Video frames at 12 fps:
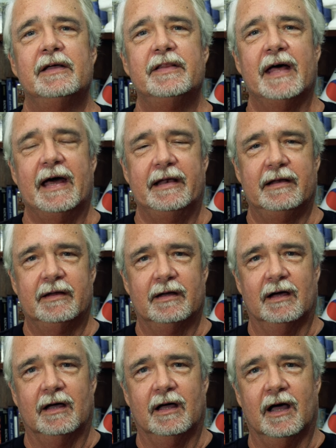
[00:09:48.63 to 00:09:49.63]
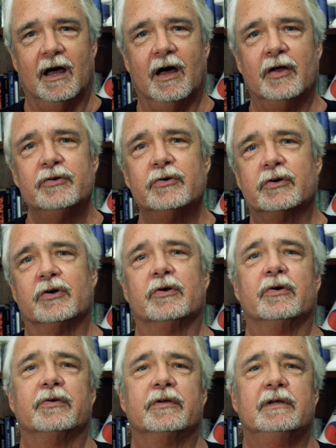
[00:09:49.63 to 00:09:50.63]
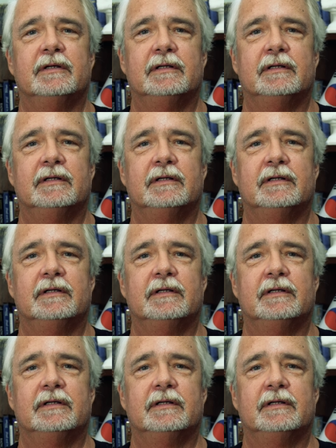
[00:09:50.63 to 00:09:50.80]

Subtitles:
that undergird